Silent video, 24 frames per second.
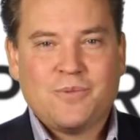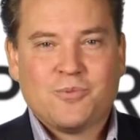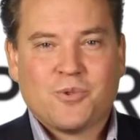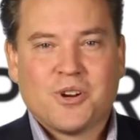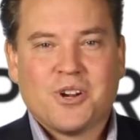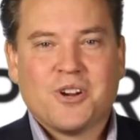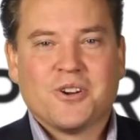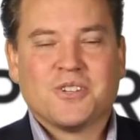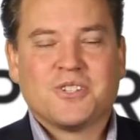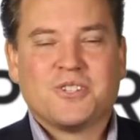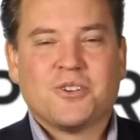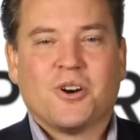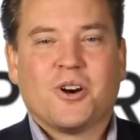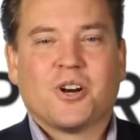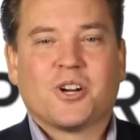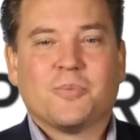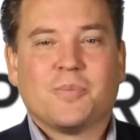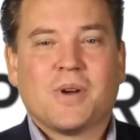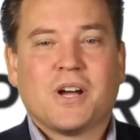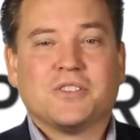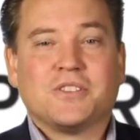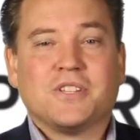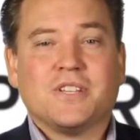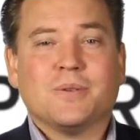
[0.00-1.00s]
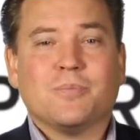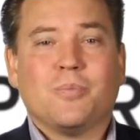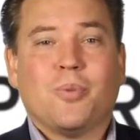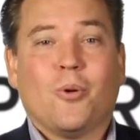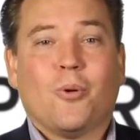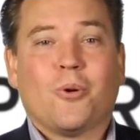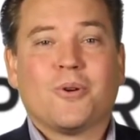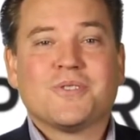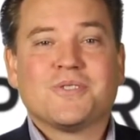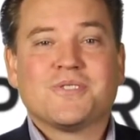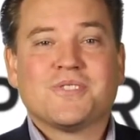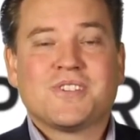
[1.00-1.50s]
We're here to talk about the
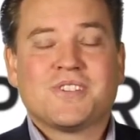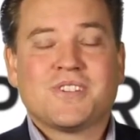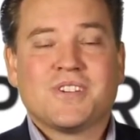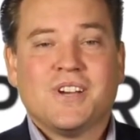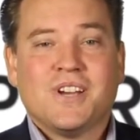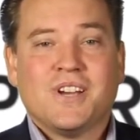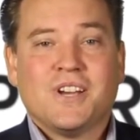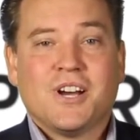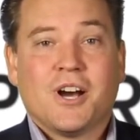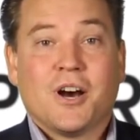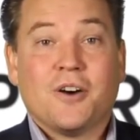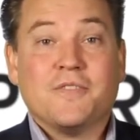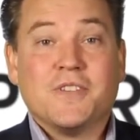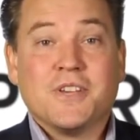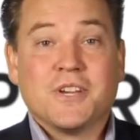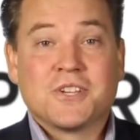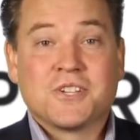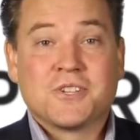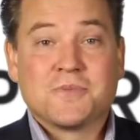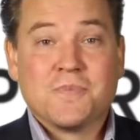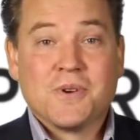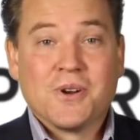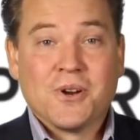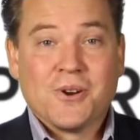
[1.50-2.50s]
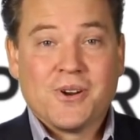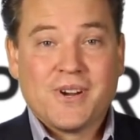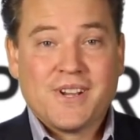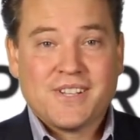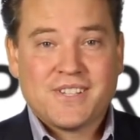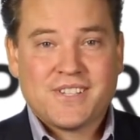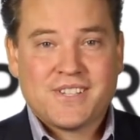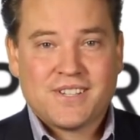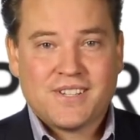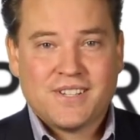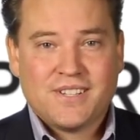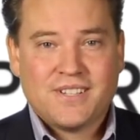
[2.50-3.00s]
importance of the
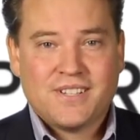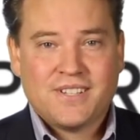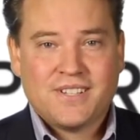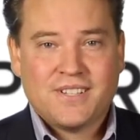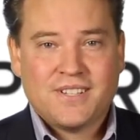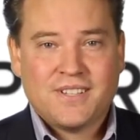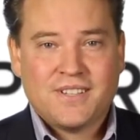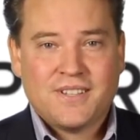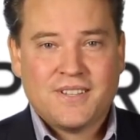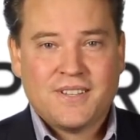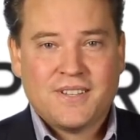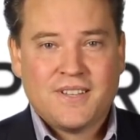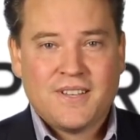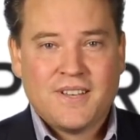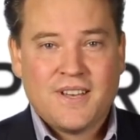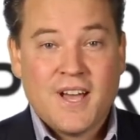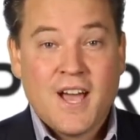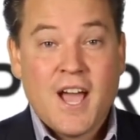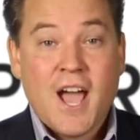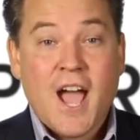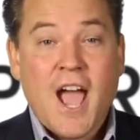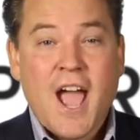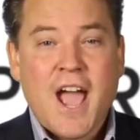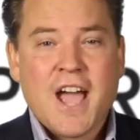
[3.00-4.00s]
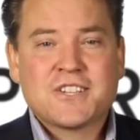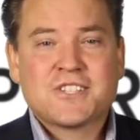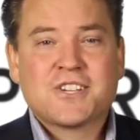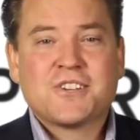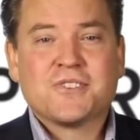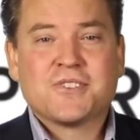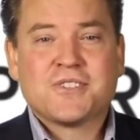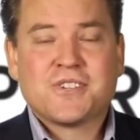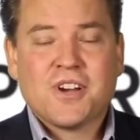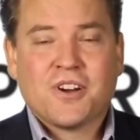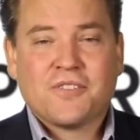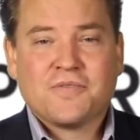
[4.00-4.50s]
experience. Ask
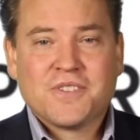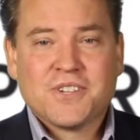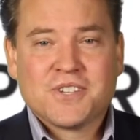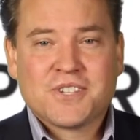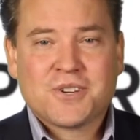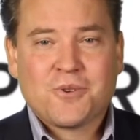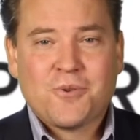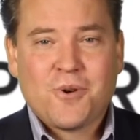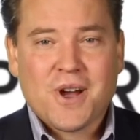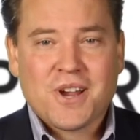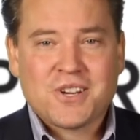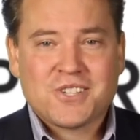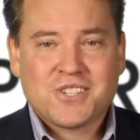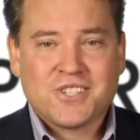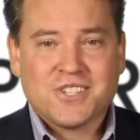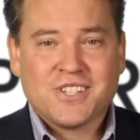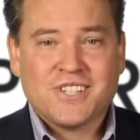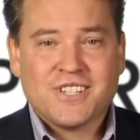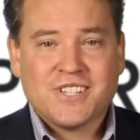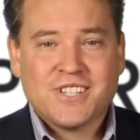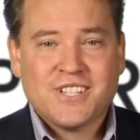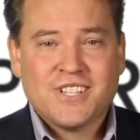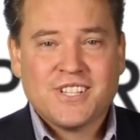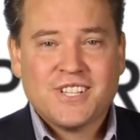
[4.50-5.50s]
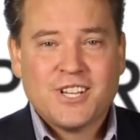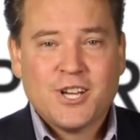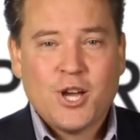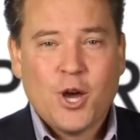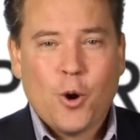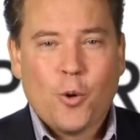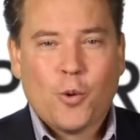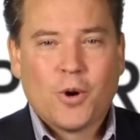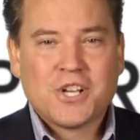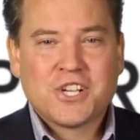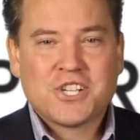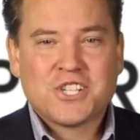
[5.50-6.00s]
yourself this question:
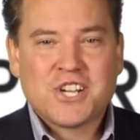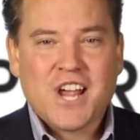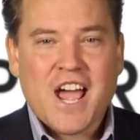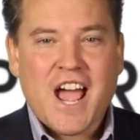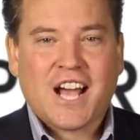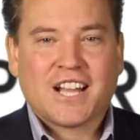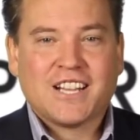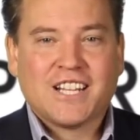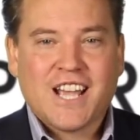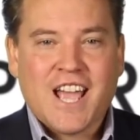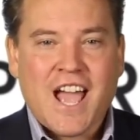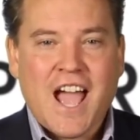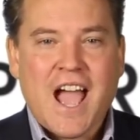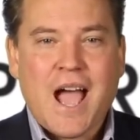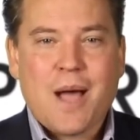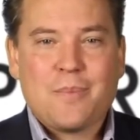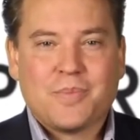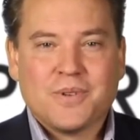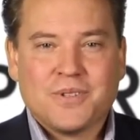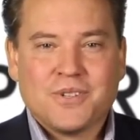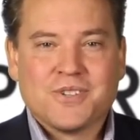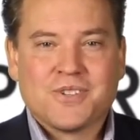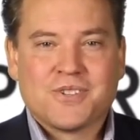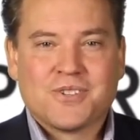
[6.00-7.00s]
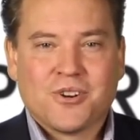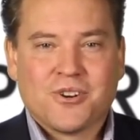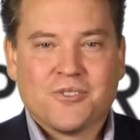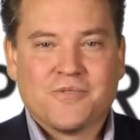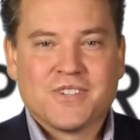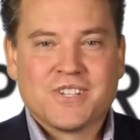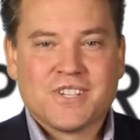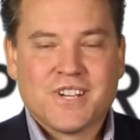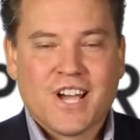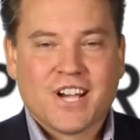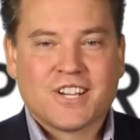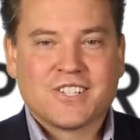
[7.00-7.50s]
what exactly happened to
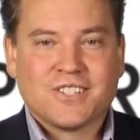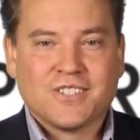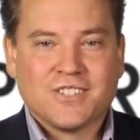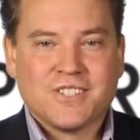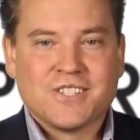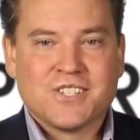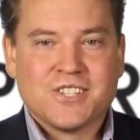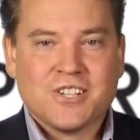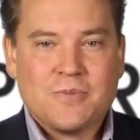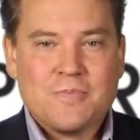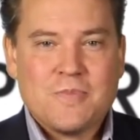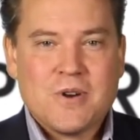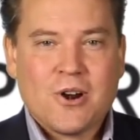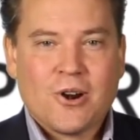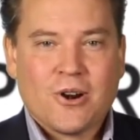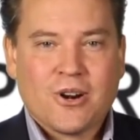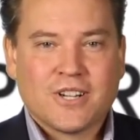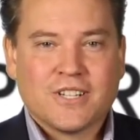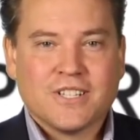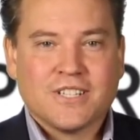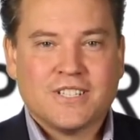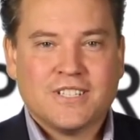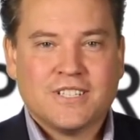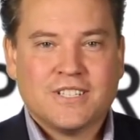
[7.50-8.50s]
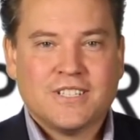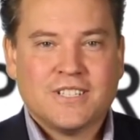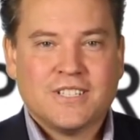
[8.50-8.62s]
service excellence in America?